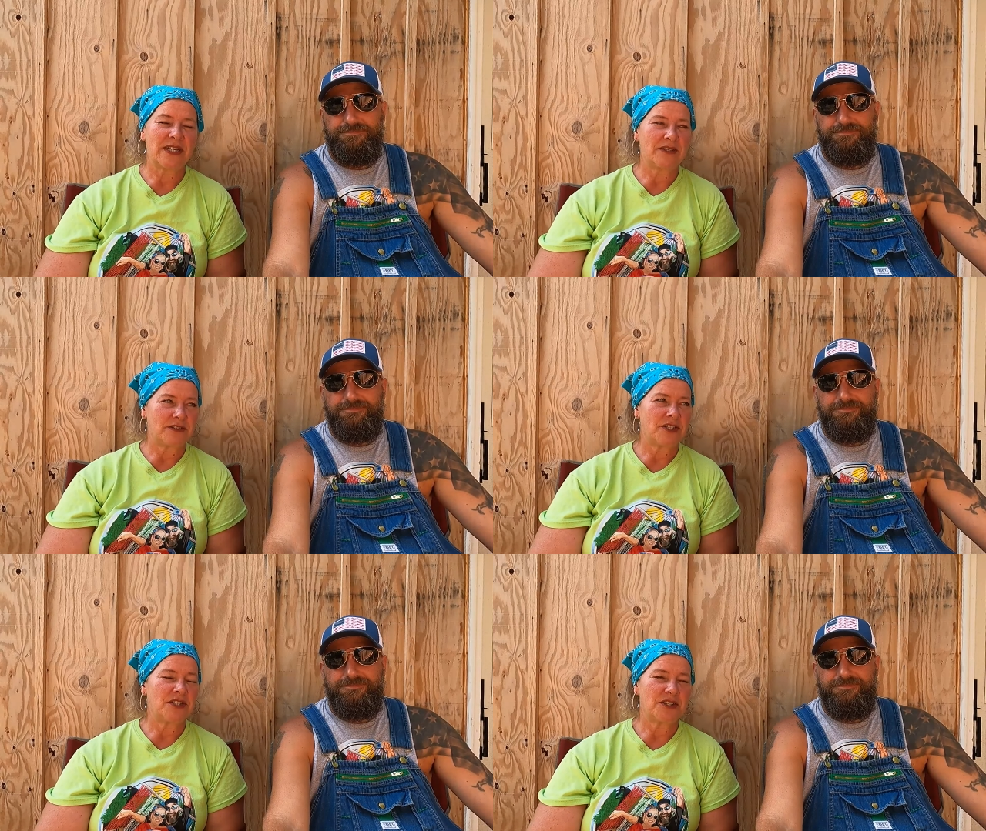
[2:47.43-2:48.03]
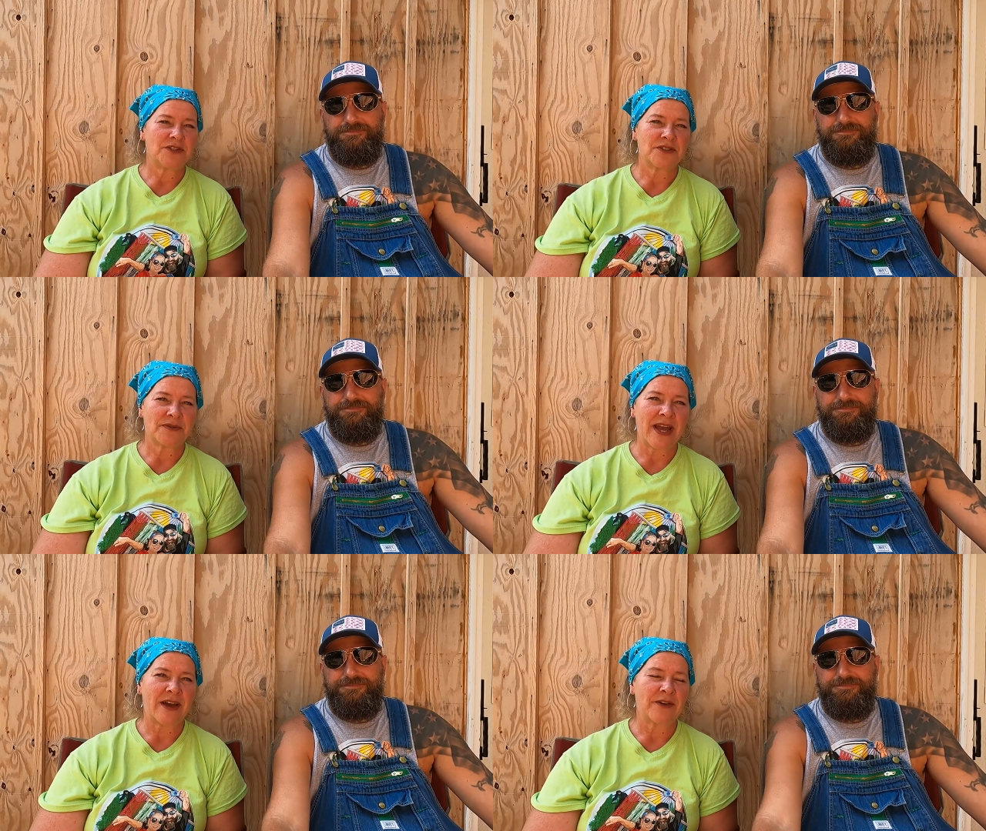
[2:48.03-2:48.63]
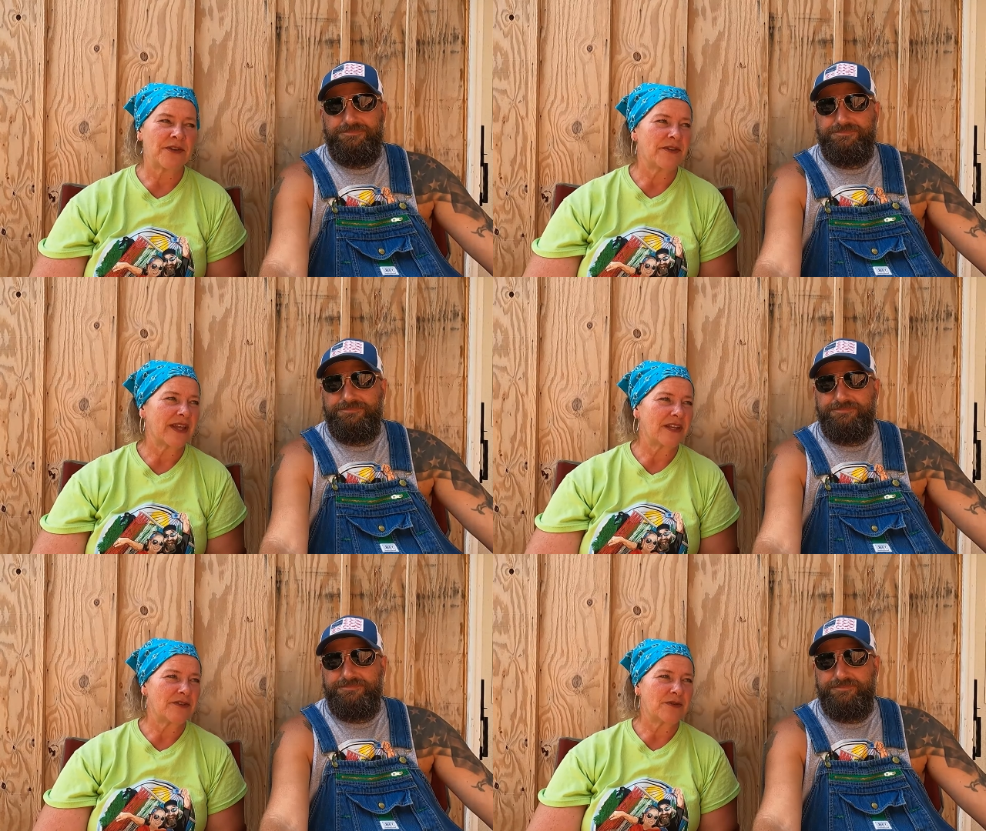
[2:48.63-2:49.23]
Speaker 1: that she turns around or
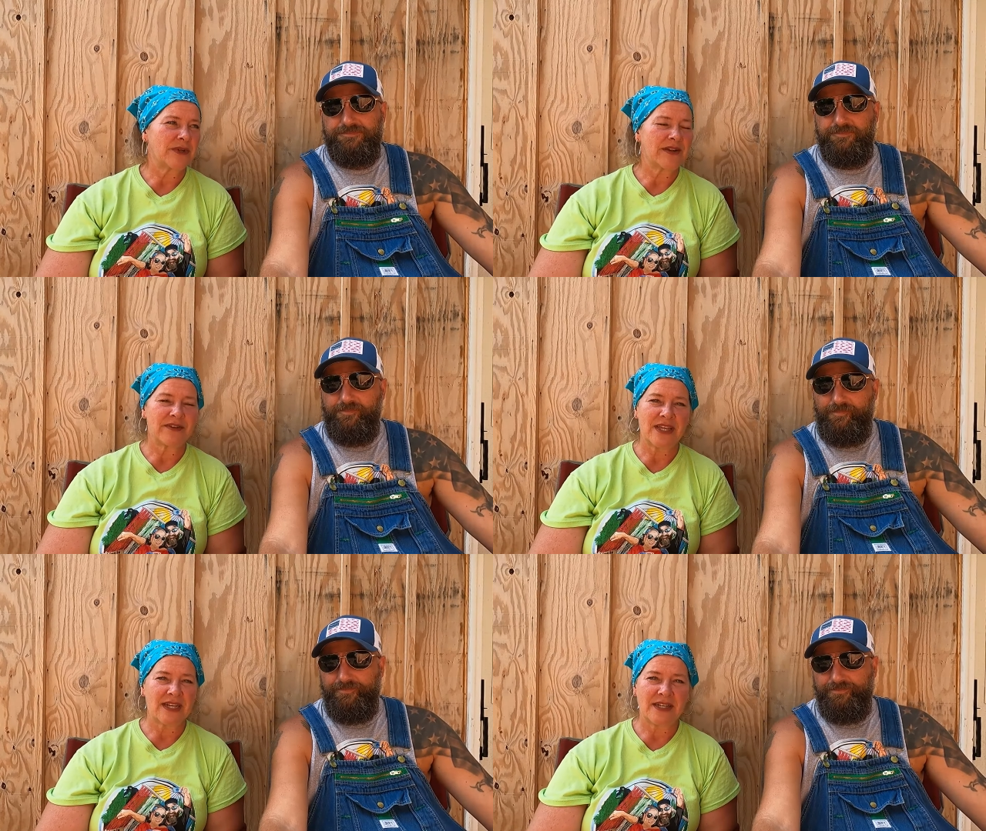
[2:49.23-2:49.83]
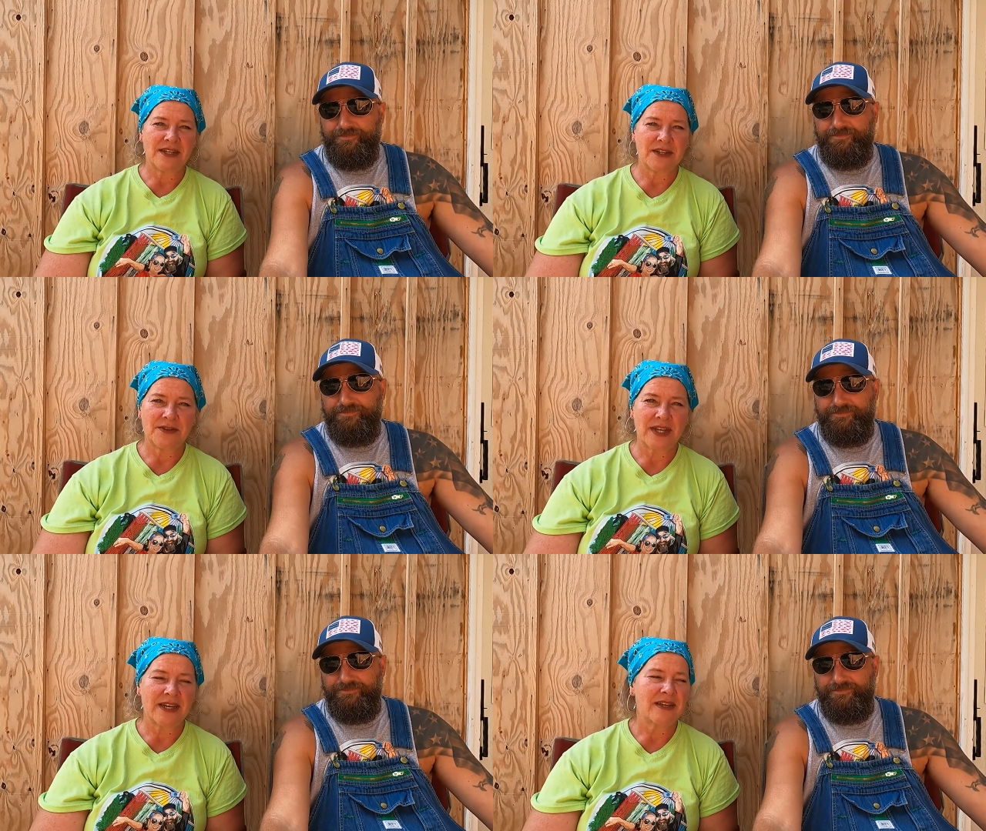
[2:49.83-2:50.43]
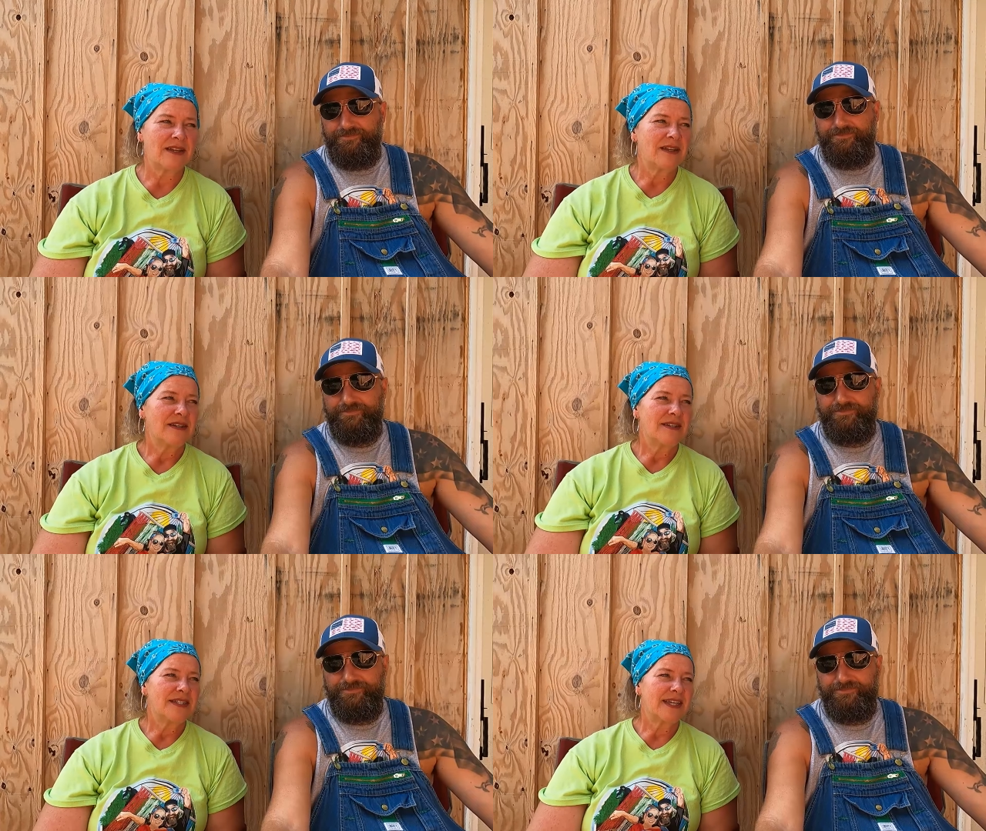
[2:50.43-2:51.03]
they do whatever they need to do to
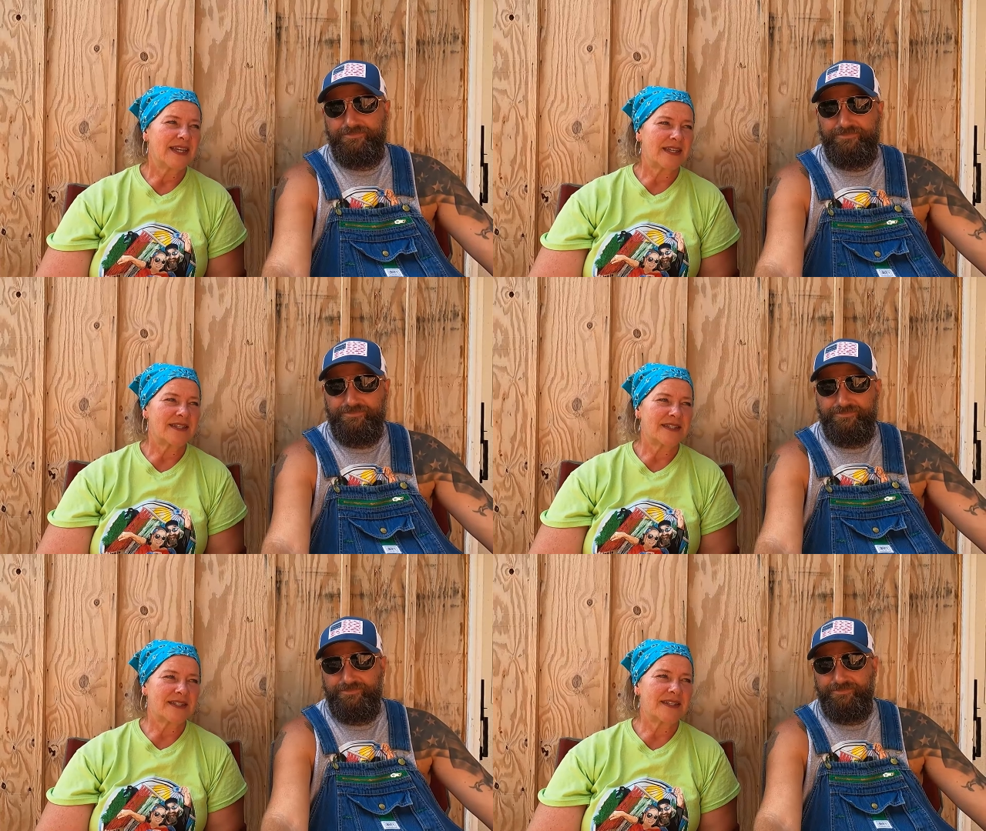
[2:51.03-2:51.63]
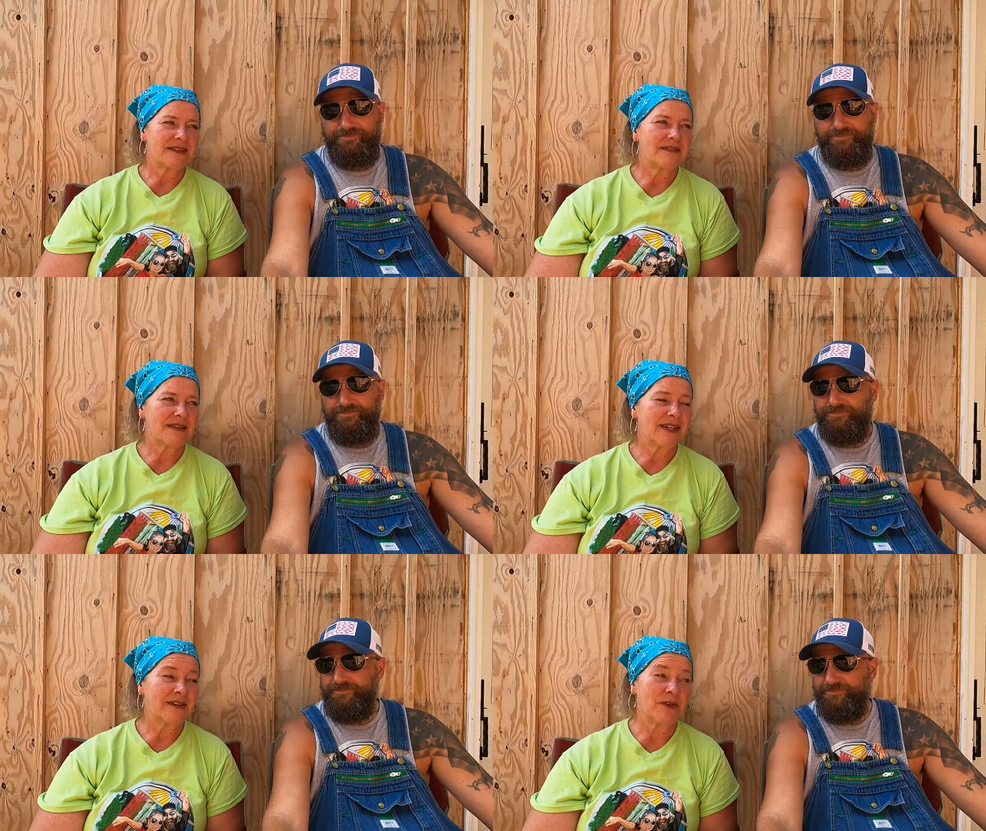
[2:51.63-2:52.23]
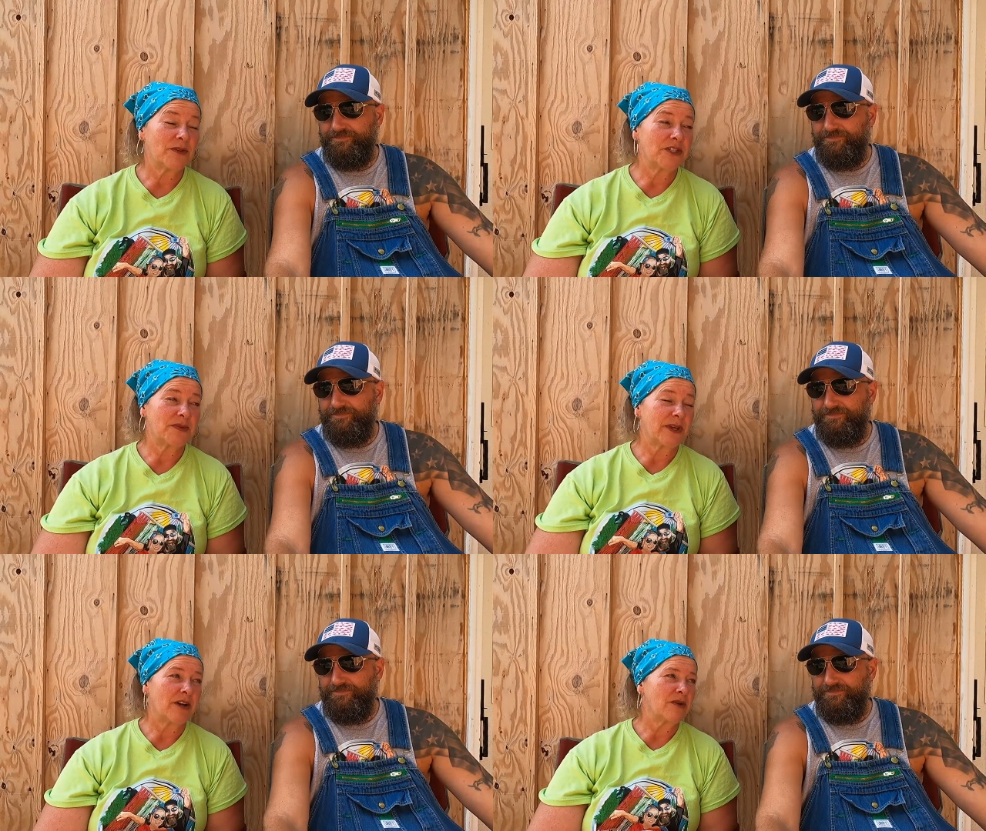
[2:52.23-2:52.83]
to get his. He'll
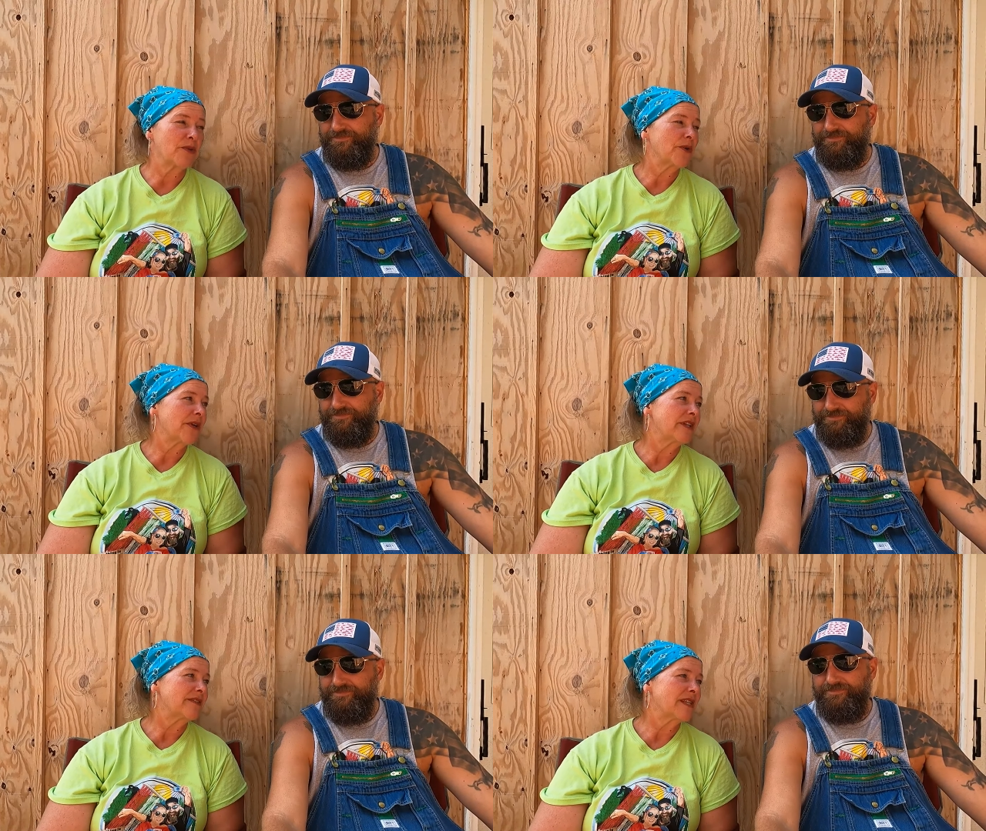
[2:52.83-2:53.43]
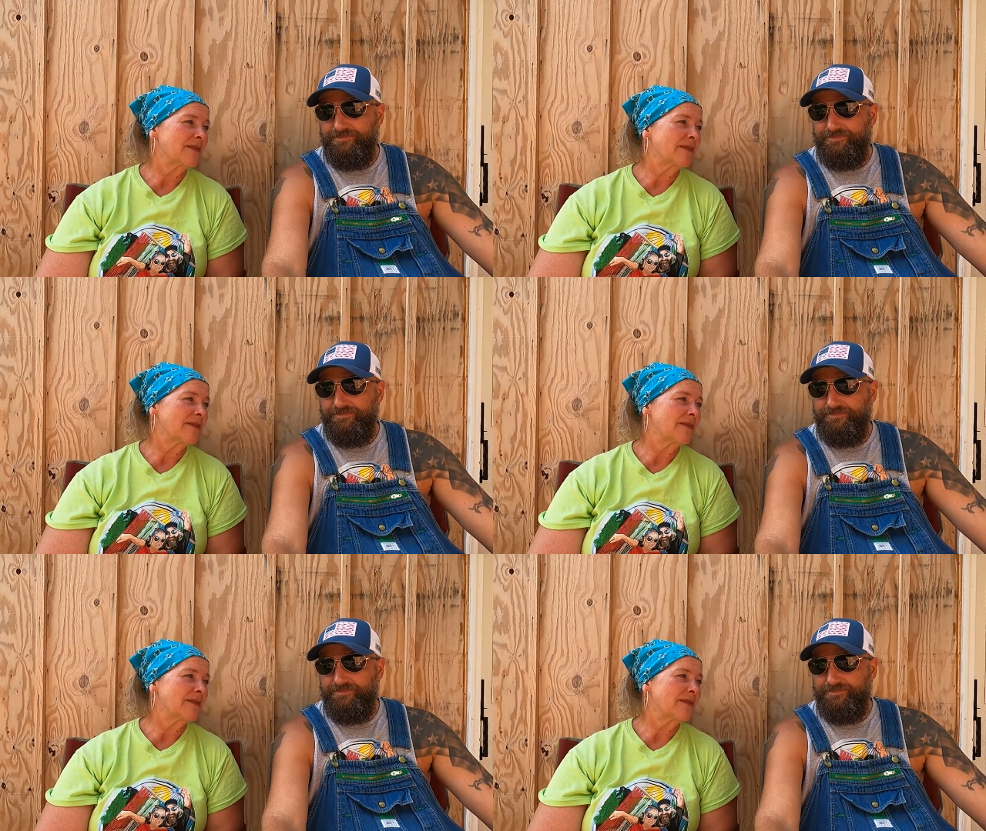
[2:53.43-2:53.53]
just be heartbroken if